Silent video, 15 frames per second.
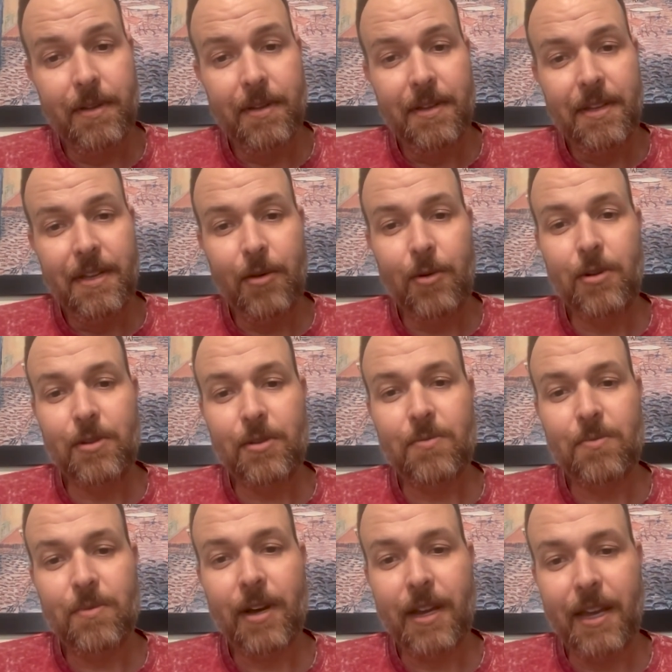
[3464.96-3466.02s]
It was,
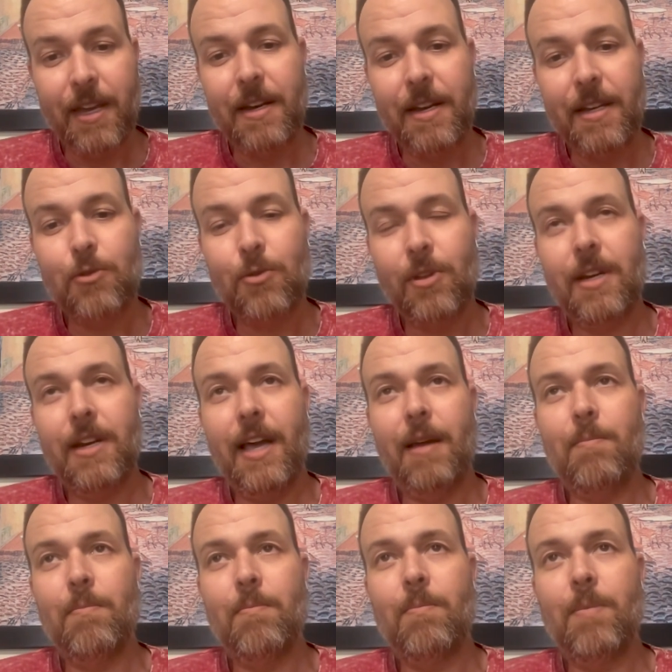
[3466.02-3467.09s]
again, it's really
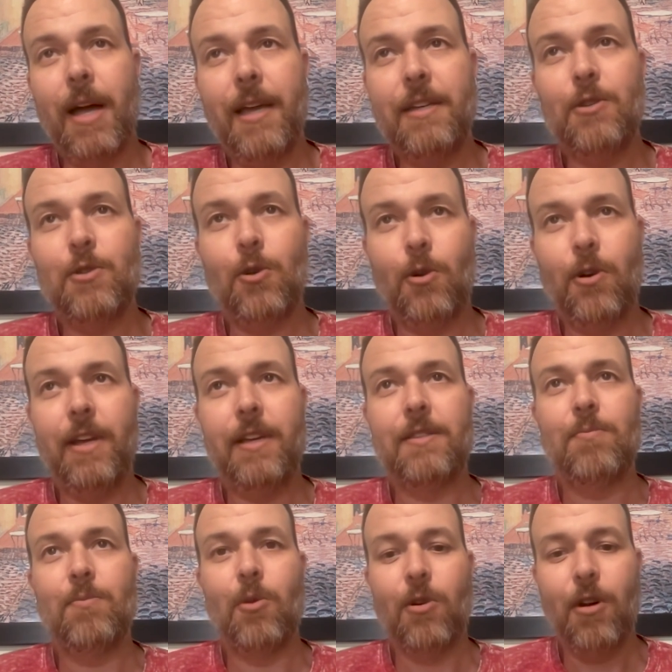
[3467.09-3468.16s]
not my story.
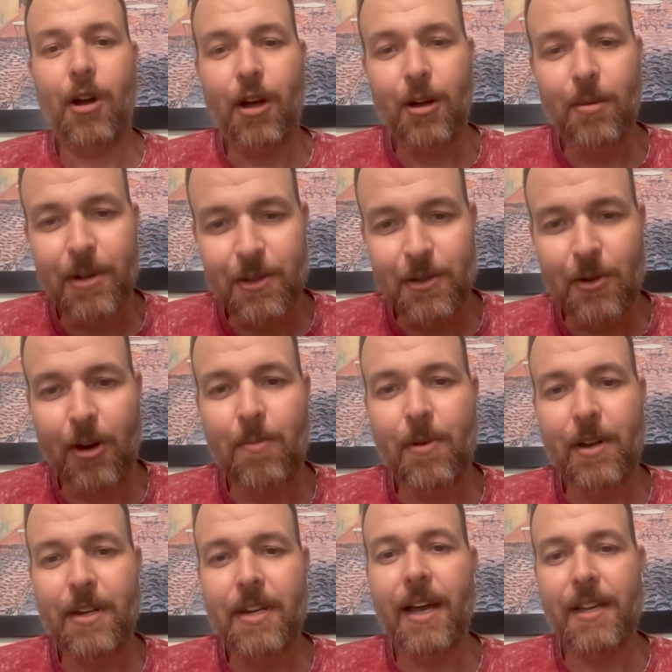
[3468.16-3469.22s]
It's more Alma's story.
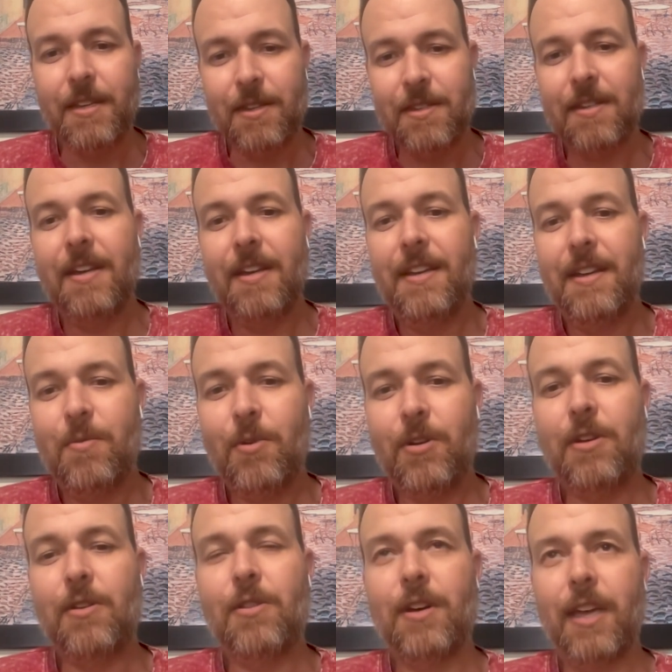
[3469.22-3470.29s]
But yes, when
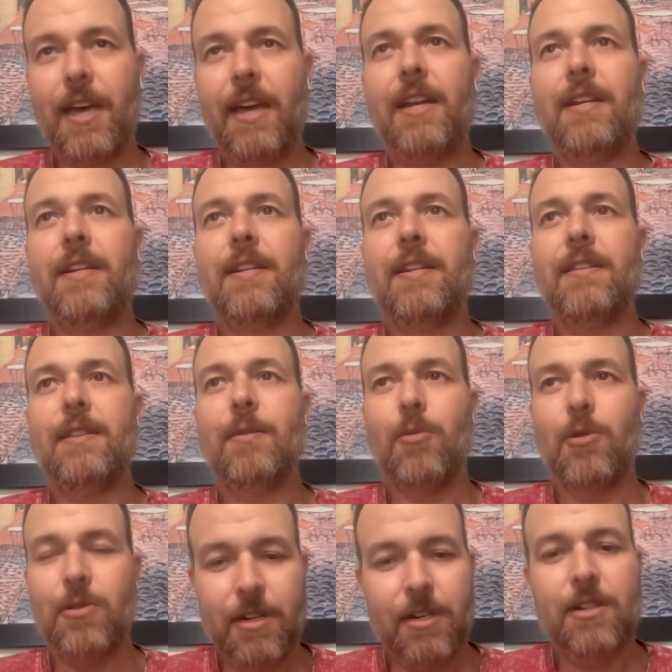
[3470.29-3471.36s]
you look at it, the
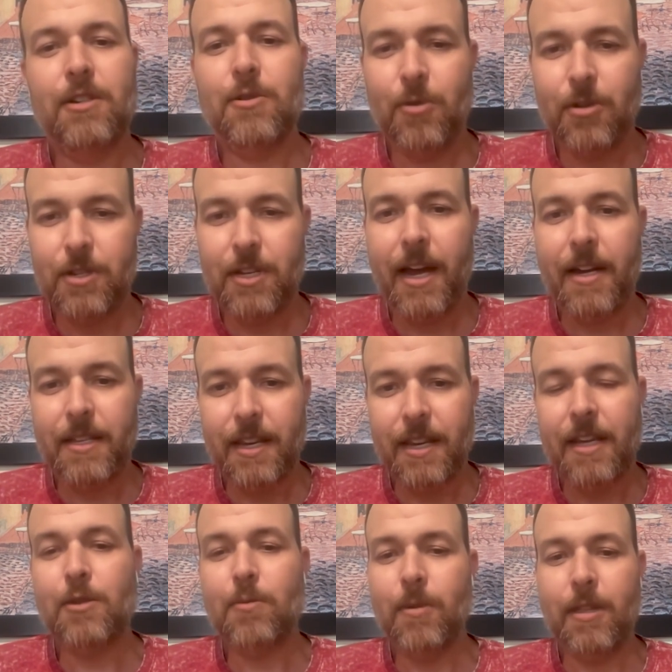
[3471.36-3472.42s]
percentages were stacked
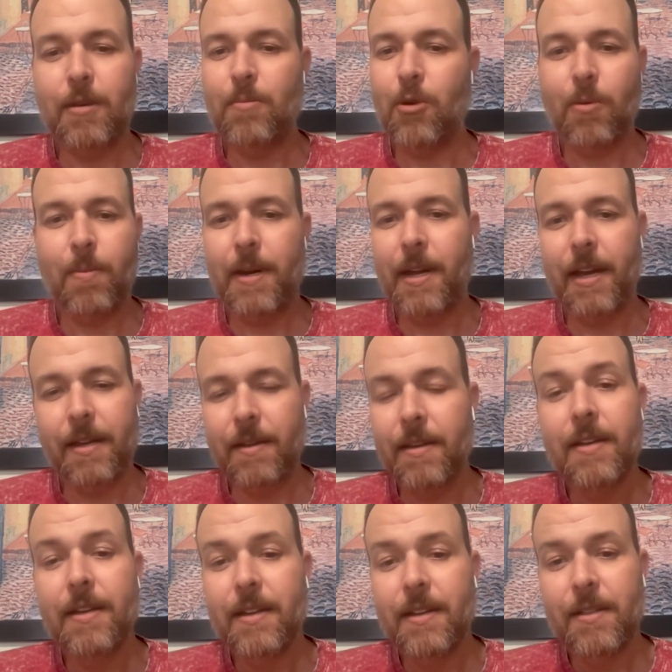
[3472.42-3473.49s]
against me the moment I
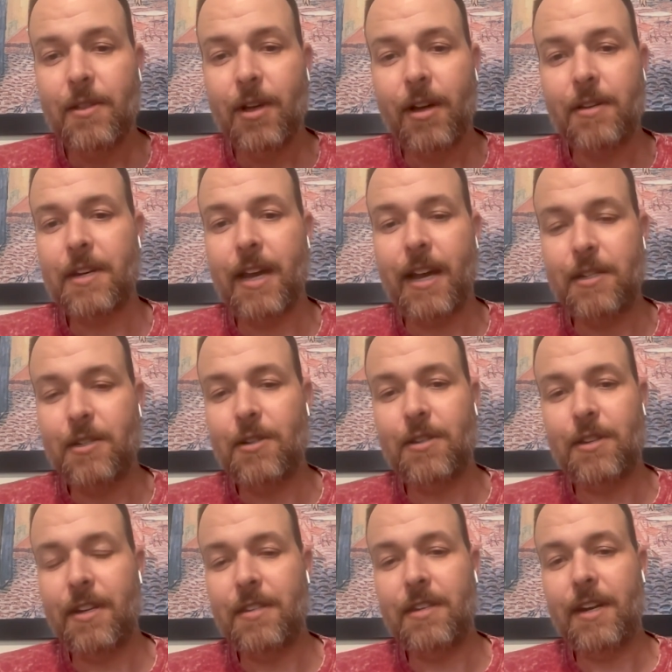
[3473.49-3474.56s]
lost hmm.
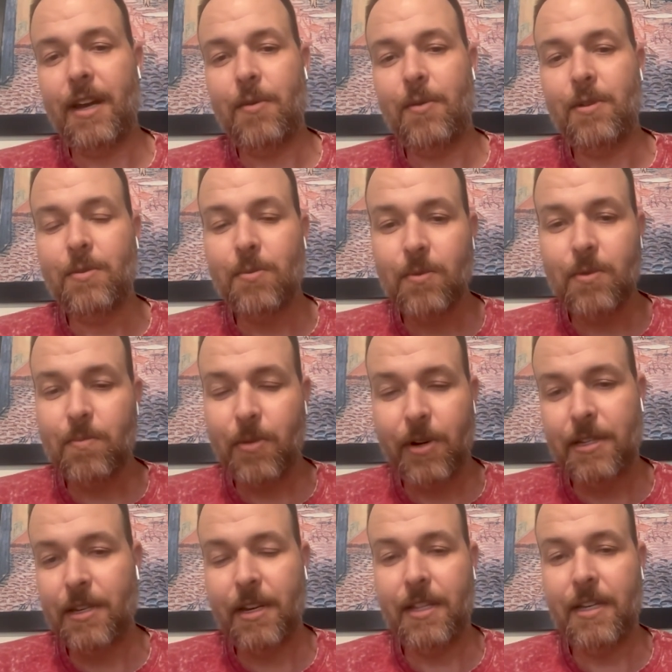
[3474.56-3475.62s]
consciousness mm. and I was
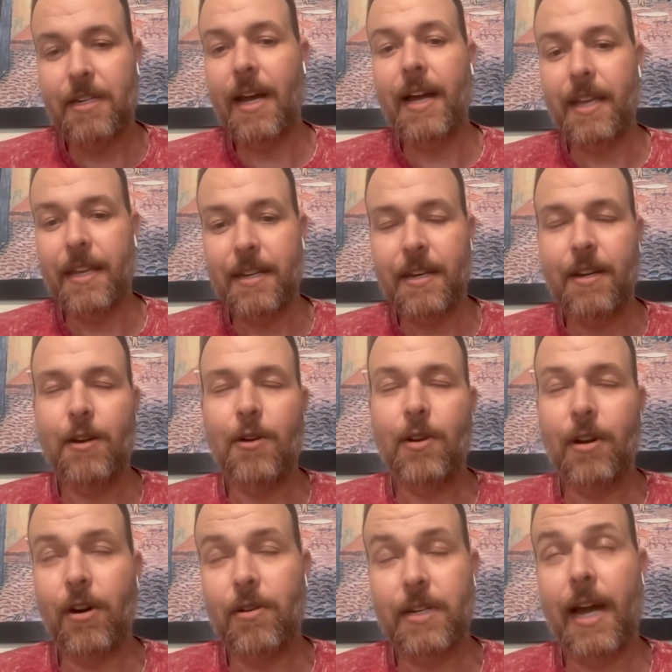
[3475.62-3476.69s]
basically dying, you know,
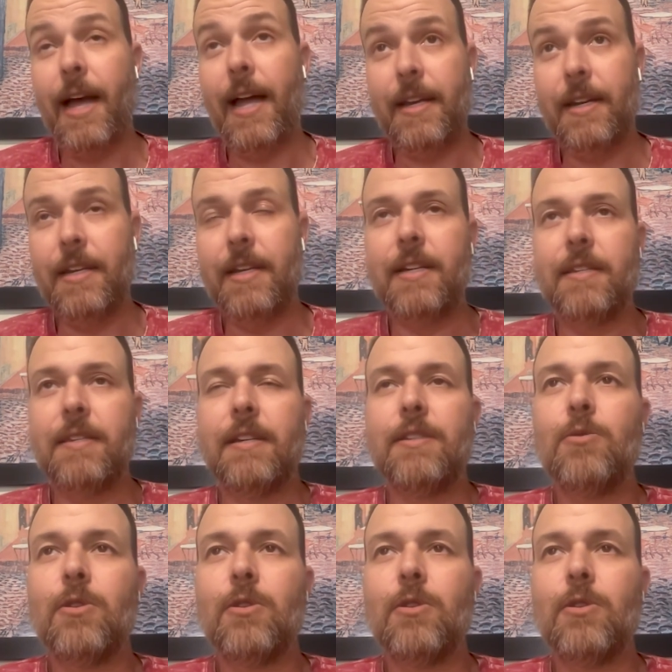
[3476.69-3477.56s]
or died in a sense.